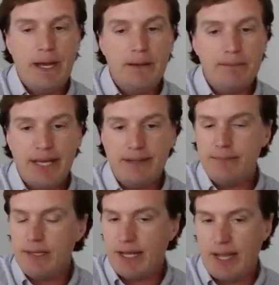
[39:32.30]
Um,
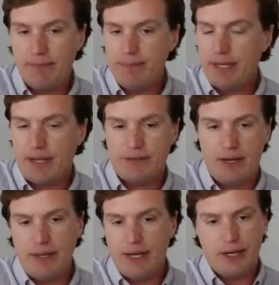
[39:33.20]
and like I like I
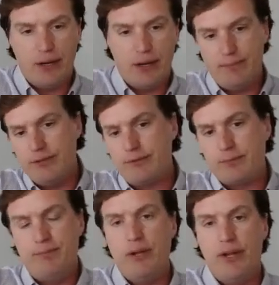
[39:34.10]
said a minute ago,
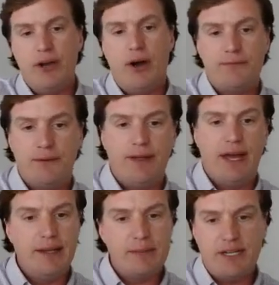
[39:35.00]
just building off
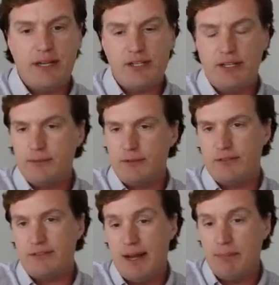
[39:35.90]
of that, limitation, this
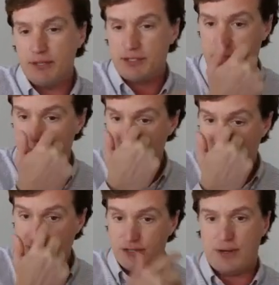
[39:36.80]
was established to
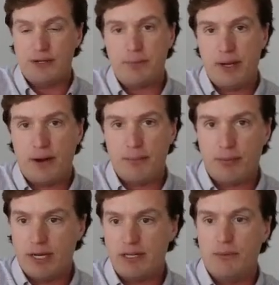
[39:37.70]
create a
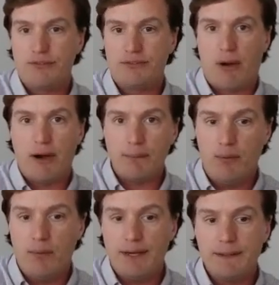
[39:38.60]
transparent, predictable
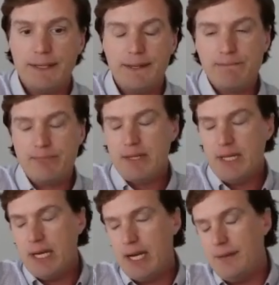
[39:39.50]
starting point.
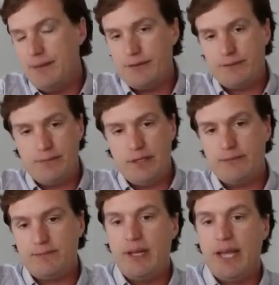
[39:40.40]
Uh, this
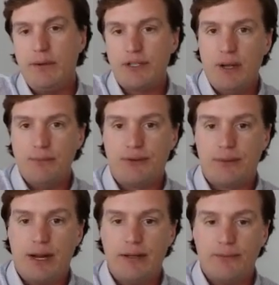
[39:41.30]
this language
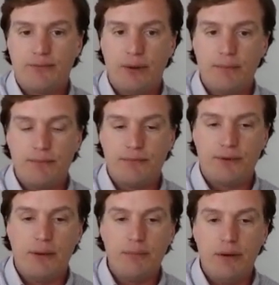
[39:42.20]
comes directly from
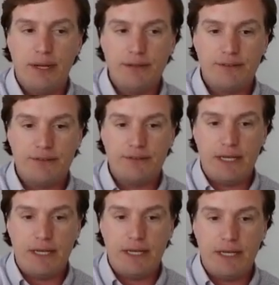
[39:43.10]
from
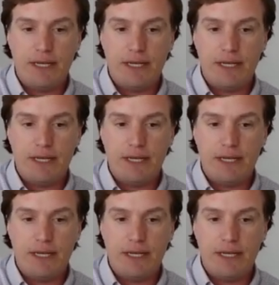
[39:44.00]
ONC.